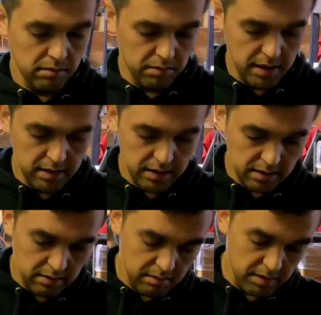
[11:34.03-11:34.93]
by
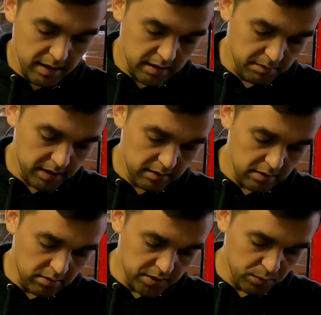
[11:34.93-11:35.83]
a company
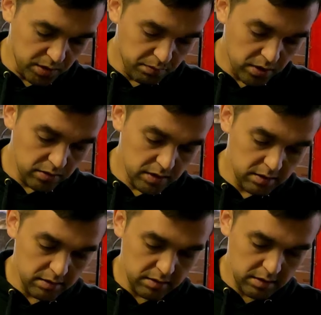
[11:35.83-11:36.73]
called Switch Pros.
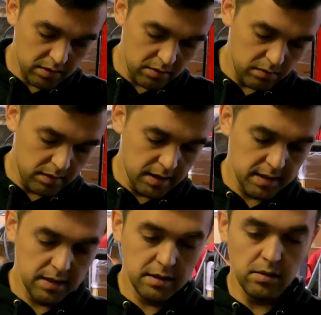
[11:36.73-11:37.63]
So this
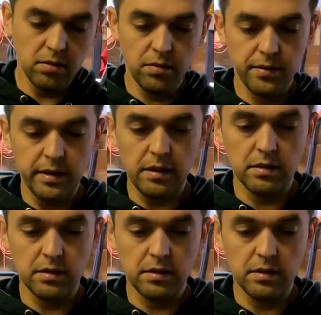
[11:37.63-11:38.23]
is the whole thing.